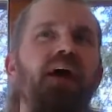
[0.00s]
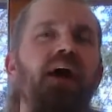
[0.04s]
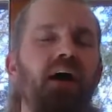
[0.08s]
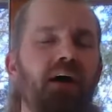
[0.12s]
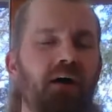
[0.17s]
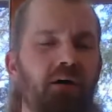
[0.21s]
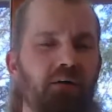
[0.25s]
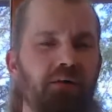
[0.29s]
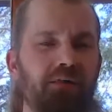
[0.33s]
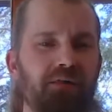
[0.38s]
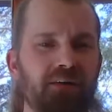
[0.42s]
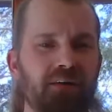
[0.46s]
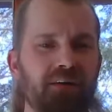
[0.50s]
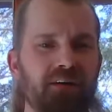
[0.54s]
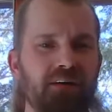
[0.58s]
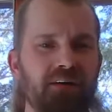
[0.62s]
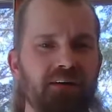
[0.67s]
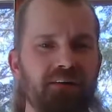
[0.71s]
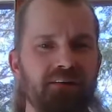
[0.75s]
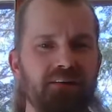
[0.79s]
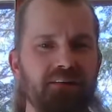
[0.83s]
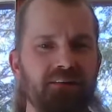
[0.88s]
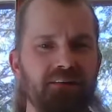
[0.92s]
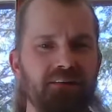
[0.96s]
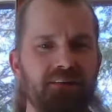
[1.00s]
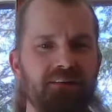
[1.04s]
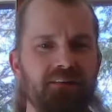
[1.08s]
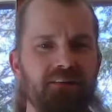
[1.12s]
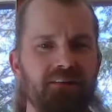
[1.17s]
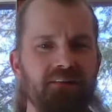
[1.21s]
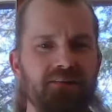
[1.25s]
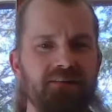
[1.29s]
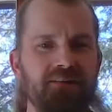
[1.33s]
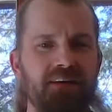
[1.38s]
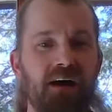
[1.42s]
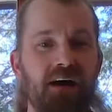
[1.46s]
healthy
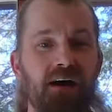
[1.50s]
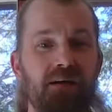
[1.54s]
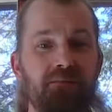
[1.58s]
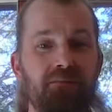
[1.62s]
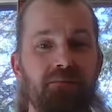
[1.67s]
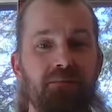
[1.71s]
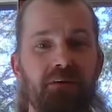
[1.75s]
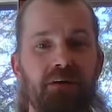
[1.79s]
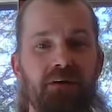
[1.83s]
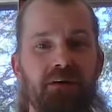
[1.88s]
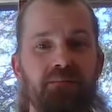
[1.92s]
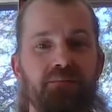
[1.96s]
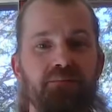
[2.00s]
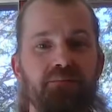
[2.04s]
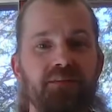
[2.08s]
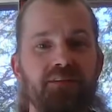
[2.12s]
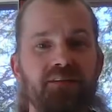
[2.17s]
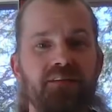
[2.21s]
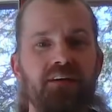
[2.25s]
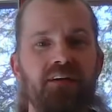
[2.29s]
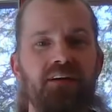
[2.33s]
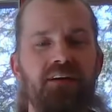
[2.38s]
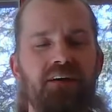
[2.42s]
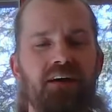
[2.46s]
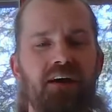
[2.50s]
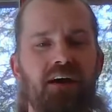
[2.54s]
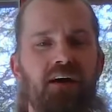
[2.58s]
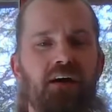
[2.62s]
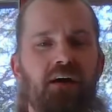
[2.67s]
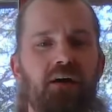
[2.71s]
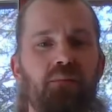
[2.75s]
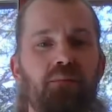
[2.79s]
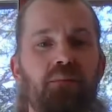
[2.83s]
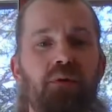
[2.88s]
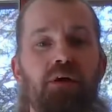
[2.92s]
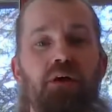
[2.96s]
time frames.
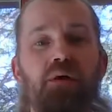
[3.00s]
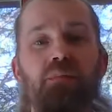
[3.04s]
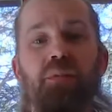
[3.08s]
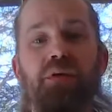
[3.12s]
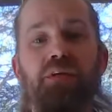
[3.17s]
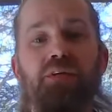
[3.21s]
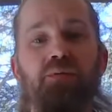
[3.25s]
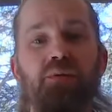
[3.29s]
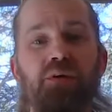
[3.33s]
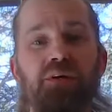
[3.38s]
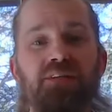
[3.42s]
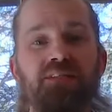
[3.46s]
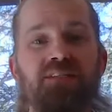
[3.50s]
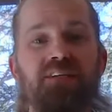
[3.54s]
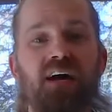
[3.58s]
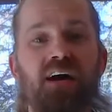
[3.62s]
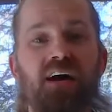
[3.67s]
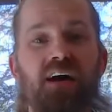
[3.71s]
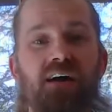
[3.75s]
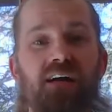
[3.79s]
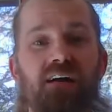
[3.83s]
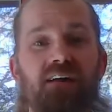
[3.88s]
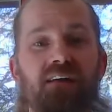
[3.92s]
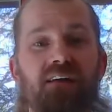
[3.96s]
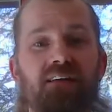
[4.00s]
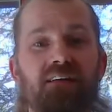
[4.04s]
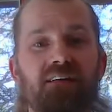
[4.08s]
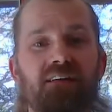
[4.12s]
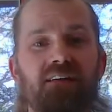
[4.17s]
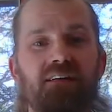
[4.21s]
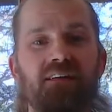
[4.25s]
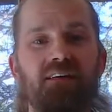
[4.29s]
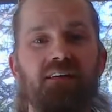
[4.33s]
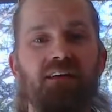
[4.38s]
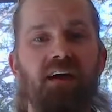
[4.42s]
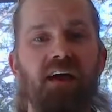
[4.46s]
Between 10
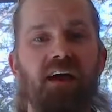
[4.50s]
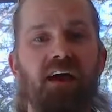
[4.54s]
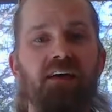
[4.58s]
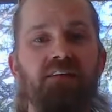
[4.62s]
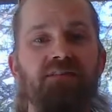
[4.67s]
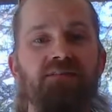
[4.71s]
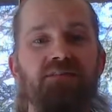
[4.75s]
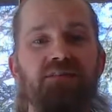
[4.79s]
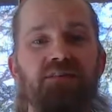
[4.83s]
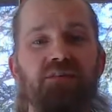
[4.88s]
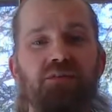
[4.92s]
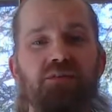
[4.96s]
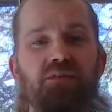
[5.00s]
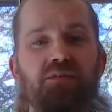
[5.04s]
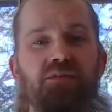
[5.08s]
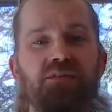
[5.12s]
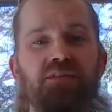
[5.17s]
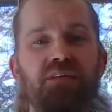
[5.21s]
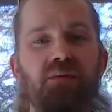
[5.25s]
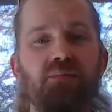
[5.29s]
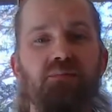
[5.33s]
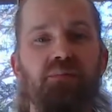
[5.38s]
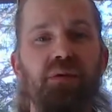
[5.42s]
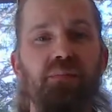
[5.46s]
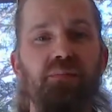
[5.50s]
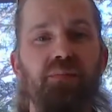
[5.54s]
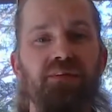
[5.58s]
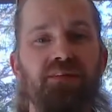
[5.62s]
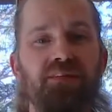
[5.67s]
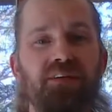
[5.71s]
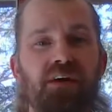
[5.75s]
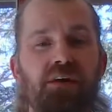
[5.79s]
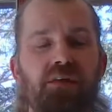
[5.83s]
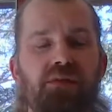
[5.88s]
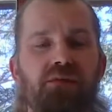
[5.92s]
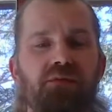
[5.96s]
and 2, some people
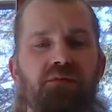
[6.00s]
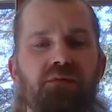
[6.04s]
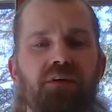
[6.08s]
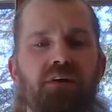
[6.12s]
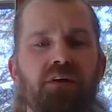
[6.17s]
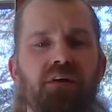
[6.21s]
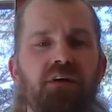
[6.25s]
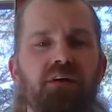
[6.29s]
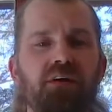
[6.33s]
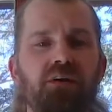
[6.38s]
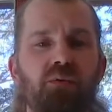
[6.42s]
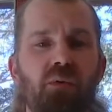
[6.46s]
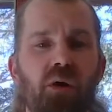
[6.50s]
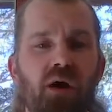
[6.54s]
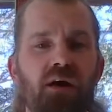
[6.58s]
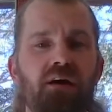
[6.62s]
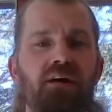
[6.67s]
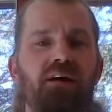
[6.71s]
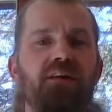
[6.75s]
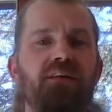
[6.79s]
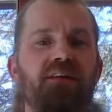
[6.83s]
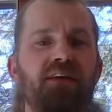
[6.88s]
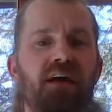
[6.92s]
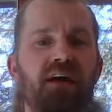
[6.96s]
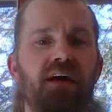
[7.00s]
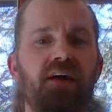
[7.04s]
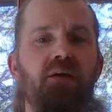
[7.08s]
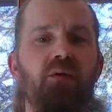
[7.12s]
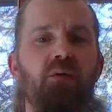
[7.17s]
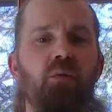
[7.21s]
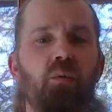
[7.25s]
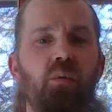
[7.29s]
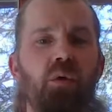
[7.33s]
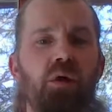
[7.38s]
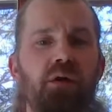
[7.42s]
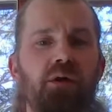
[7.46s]
say 3, you want to get that
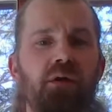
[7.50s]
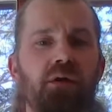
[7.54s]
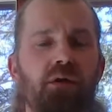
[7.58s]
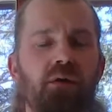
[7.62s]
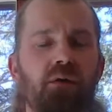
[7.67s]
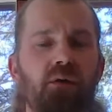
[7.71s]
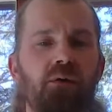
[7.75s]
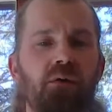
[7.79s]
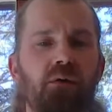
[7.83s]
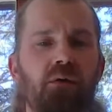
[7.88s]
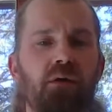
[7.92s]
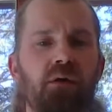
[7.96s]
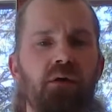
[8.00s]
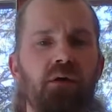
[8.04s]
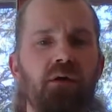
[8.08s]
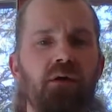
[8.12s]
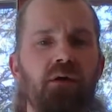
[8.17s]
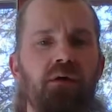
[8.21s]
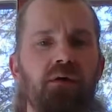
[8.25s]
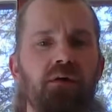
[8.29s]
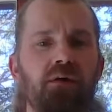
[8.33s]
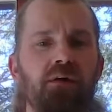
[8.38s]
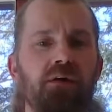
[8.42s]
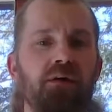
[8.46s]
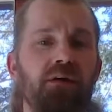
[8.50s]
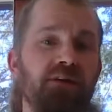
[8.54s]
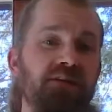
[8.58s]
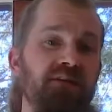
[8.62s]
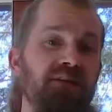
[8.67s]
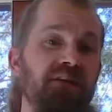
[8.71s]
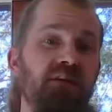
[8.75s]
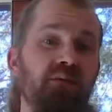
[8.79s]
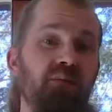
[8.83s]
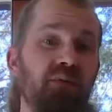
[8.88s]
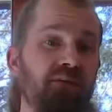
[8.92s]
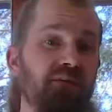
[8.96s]
window. It's
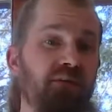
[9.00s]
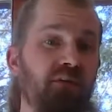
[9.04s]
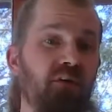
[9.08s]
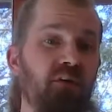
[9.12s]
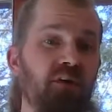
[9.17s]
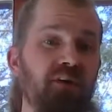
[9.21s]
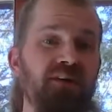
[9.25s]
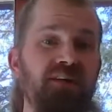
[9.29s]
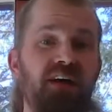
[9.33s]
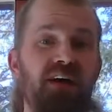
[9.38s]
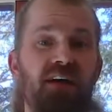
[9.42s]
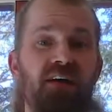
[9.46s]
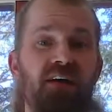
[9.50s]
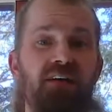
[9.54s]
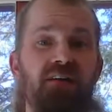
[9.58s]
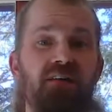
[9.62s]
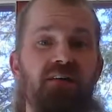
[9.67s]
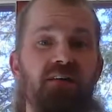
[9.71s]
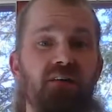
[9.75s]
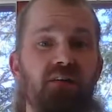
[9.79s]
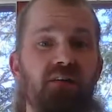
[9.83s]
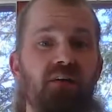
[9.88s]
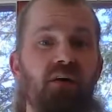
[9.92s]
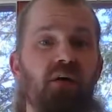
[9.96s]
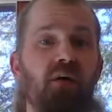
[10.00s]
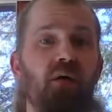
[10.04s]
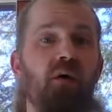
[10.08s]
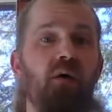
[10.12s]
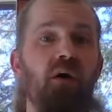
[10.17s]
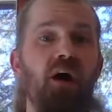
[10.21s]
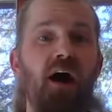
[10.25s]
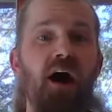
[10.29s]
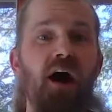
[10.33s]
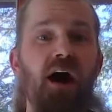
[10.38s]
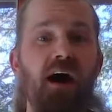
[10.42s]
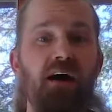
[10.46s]
either before 10
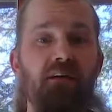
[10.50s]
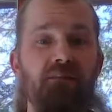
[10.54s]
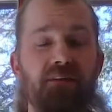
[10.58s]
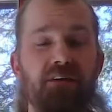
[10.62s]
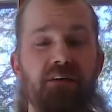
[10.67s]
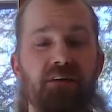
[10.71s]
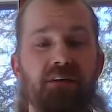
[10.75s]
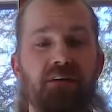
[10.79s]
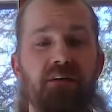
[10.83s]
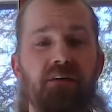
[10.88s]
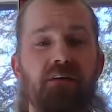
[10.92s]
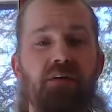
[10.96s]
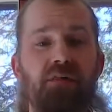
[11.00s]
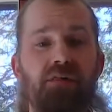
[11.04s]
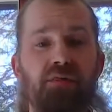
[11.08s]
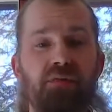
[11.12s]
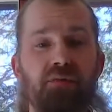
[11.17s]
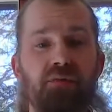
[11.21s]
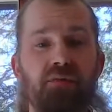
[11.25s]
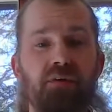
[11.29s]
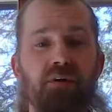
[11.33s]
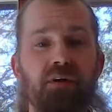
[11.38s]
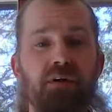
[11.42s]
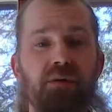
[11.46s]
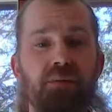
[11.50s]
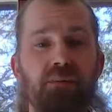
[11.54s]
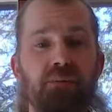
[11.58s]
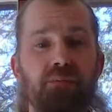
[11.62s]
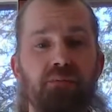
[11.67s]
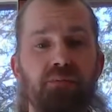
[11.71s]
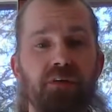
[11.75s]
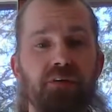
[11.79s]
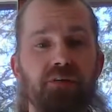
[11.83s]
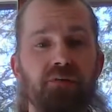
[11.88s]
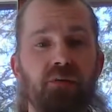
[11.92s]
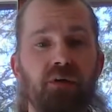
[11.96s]
or after 3 is